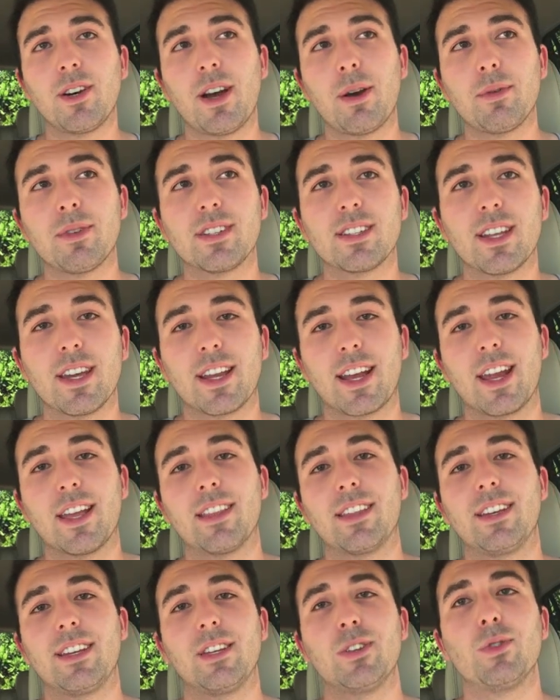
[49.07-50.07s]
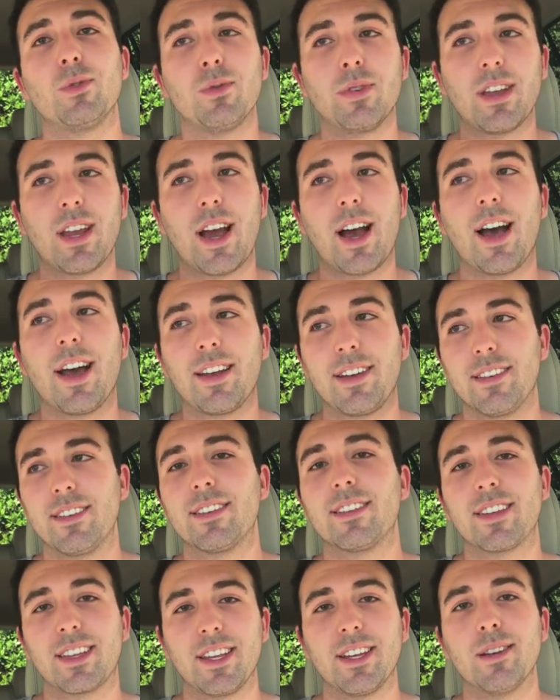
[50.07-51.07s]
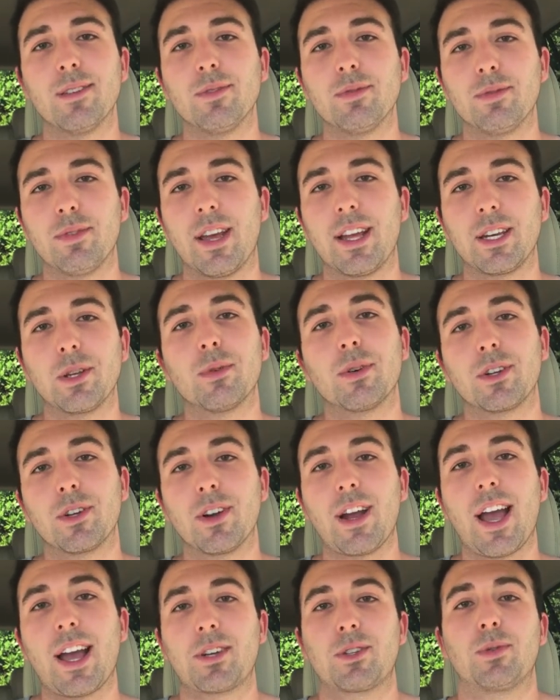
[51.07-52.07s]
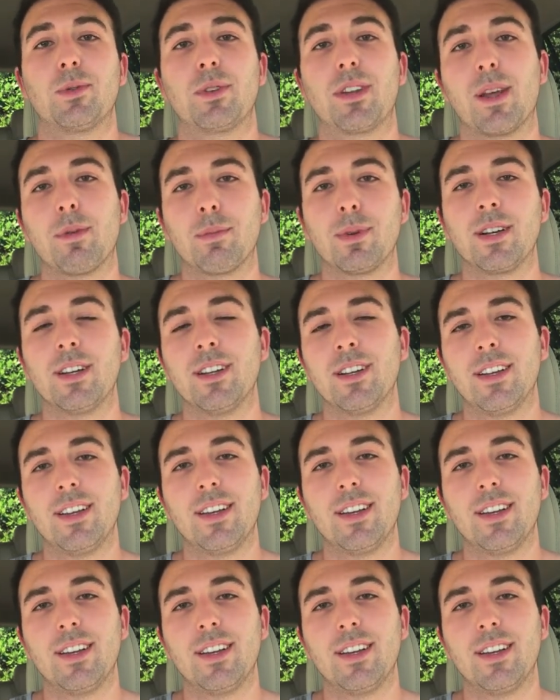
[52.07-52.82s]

I was like, Anthony, do not give anyone your actual number.